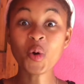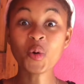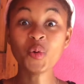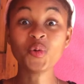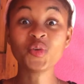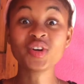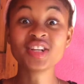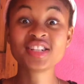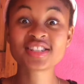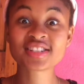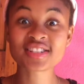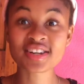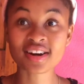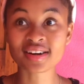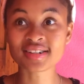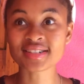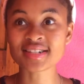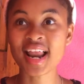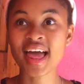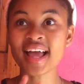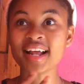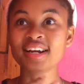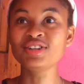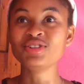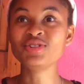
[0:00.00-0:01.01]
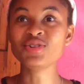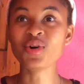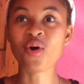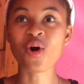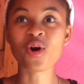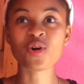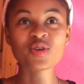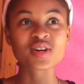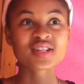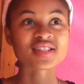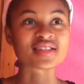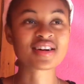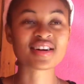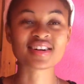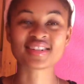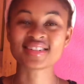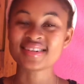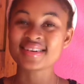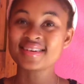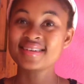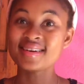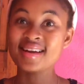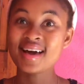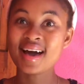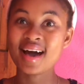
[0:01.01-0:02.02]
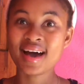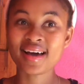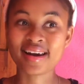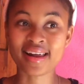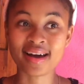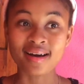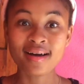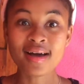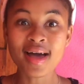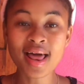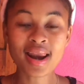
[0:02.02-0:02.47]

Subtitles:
research, like no research, nada.